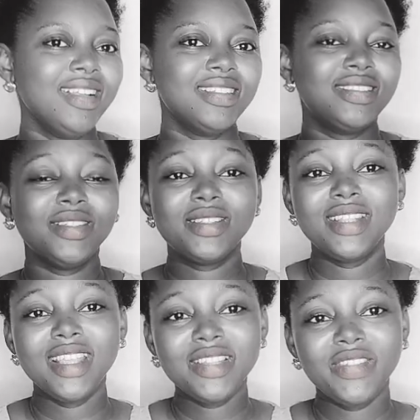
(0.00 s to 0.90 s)
So
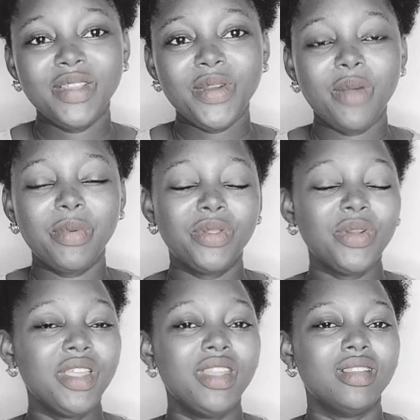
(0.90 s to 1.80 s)
today's video I'll be
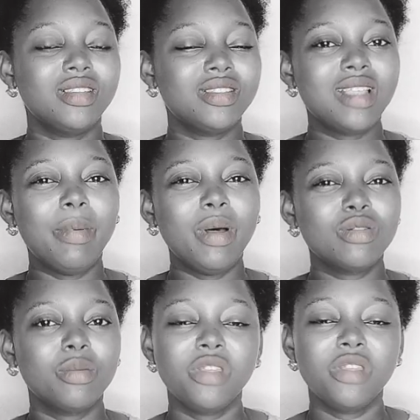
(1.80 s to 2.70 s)
talking
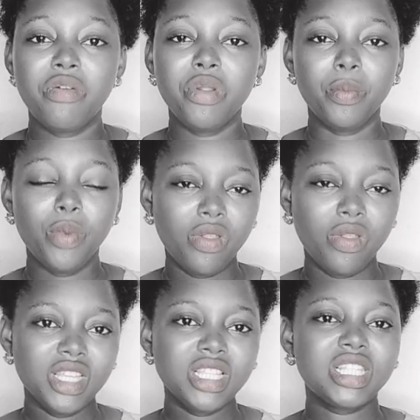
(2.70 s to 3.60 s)
about something very
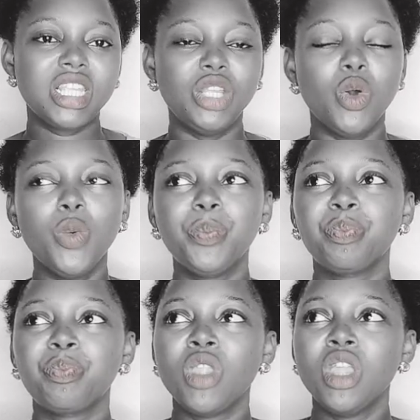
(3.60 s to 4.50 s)
important. You know,
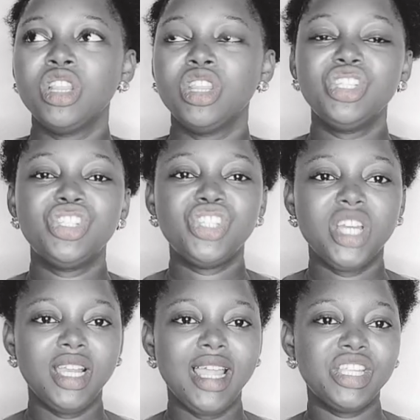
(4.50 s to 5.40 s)
this
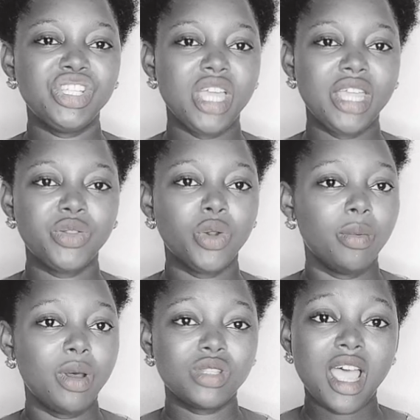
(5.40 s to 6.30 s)
channel, I talk
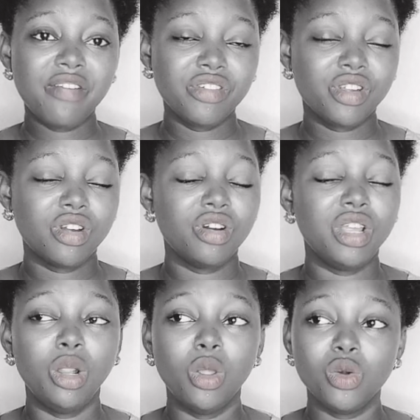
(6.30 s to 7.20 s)
about Africa
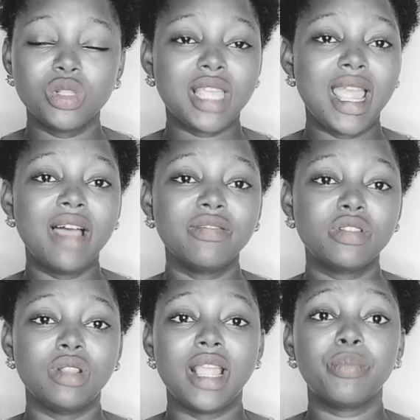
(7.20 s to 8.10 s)
a lot. I
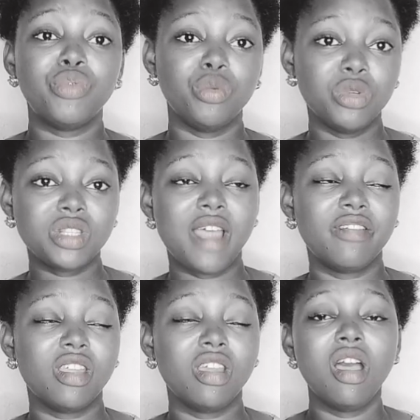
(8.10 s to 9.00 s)
have to like promote
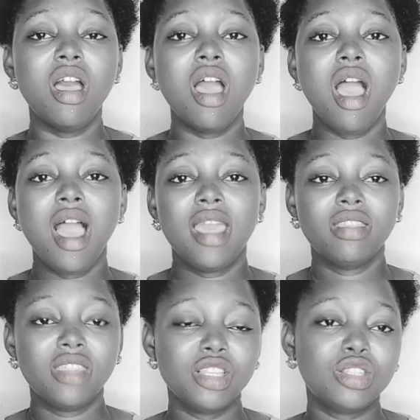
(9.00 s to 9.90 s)
Africa. I
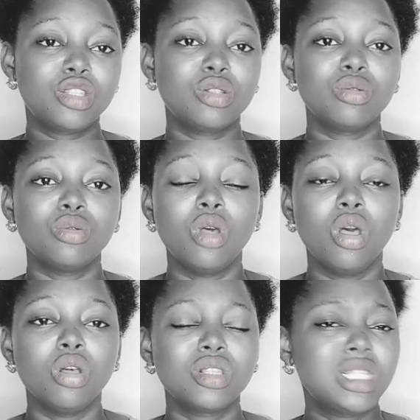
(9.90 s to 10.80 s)
think
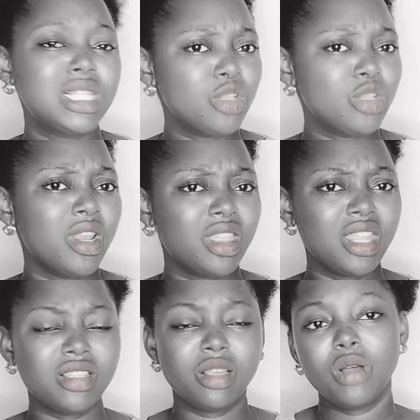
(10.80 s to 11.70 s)
to see so many
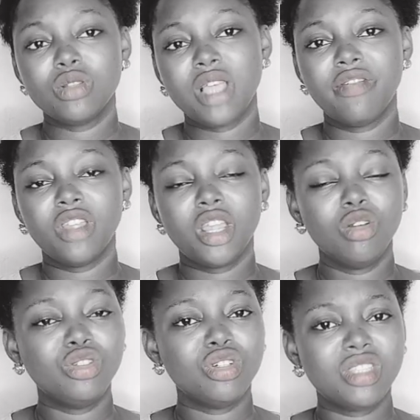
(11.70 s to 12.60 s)
things about Africa,
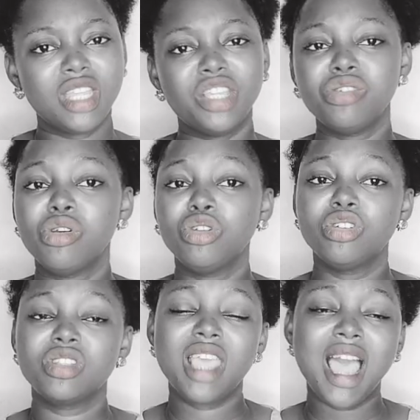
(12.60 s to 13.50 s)
not just Nigeria, not
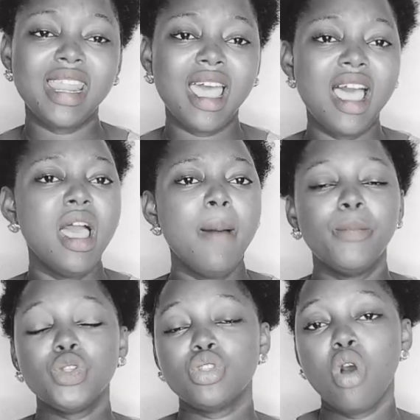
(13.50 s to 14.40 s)
just Ghana,
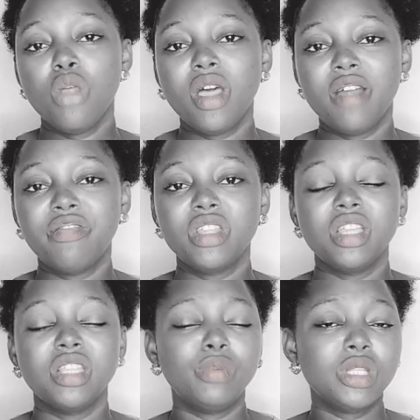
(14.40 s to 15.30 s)
but other
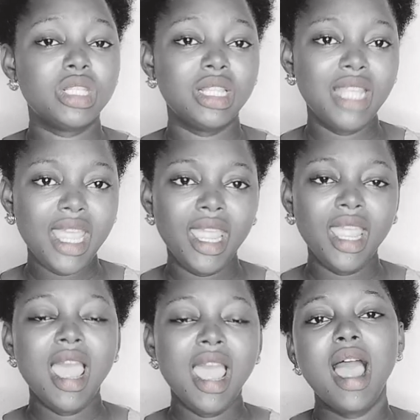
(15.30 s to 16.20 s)
Africans. But today
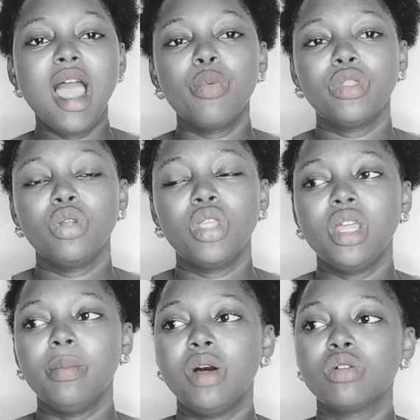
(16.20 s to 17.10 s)
I'll be
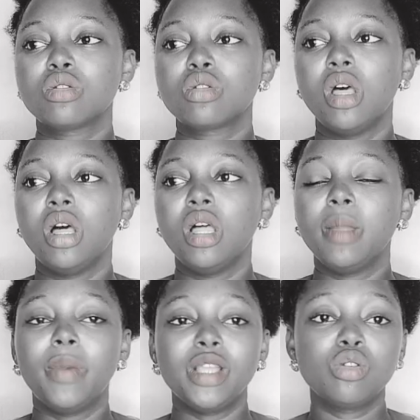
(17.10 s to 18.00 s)
talking about
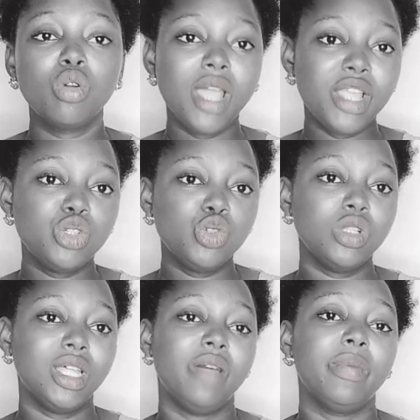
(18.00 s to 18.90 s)
a particular
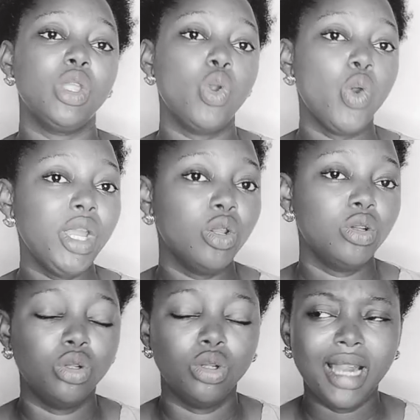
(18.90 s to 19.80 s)
issue that have been going
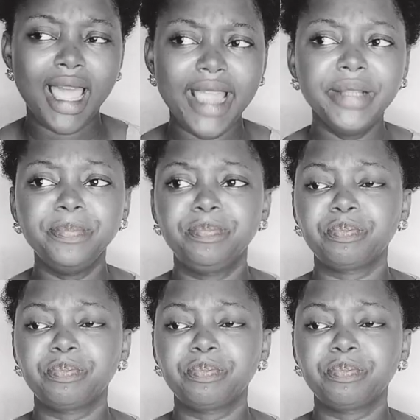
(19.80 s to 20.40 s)
on online.